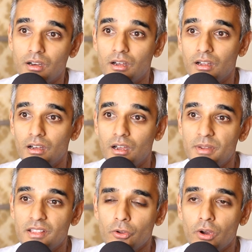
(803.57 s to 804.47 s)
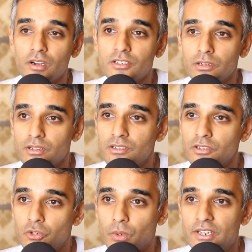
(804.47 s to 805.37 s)
I mean, there are certain
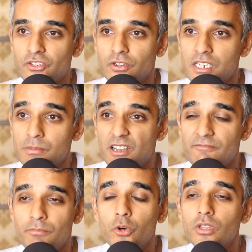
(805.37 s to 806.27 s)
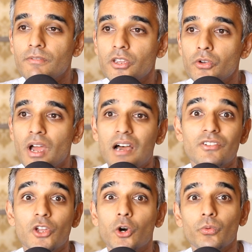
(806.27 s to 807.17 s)
situations, but if both of you have
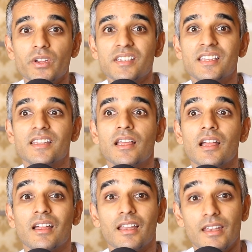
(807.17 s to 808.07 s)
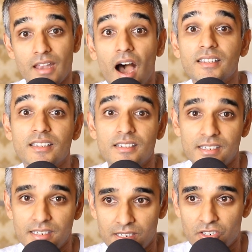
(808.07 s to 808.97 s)
no reason not to
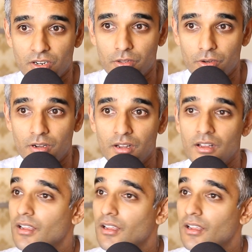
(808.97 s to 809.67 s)
see each other,